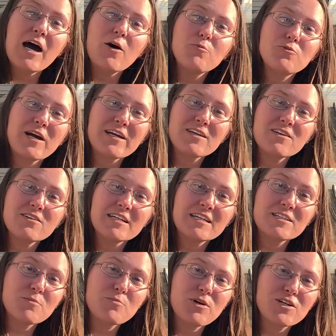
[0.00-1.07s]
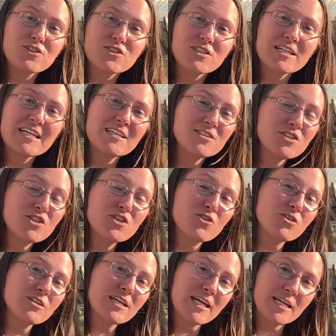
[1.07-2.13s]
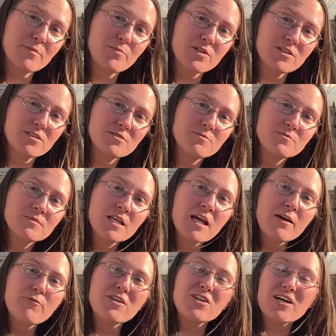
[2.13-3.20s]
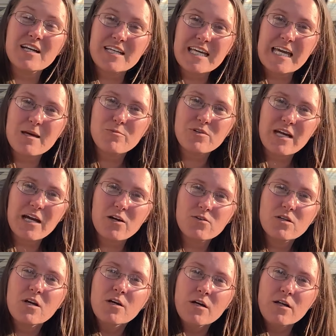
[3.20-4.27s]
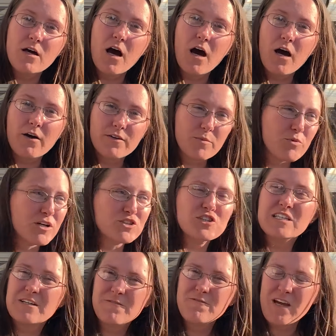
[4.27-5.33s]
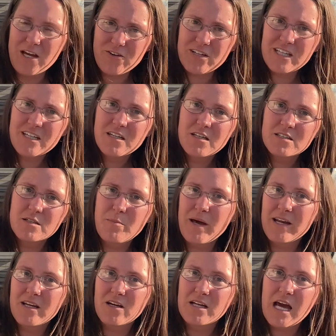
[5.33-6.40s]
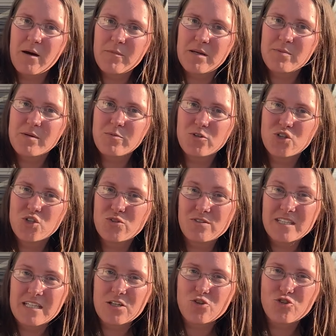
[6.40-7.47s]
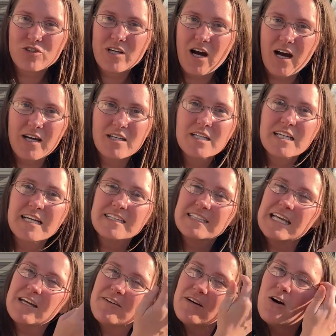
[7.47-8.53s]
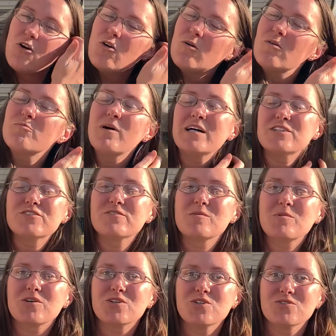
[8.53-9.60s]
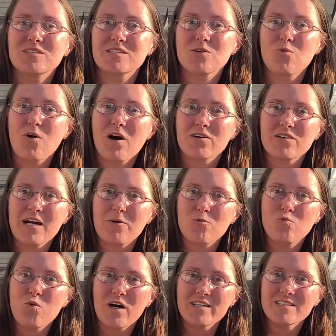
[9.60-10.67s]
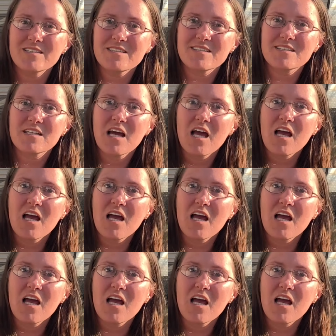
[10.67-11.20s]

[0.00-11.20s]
help regulate the pressure into your camper. When you're at a campground, the pressure can vary depending on how many people are using it or not. And say a whole bunch of them are using the water at once,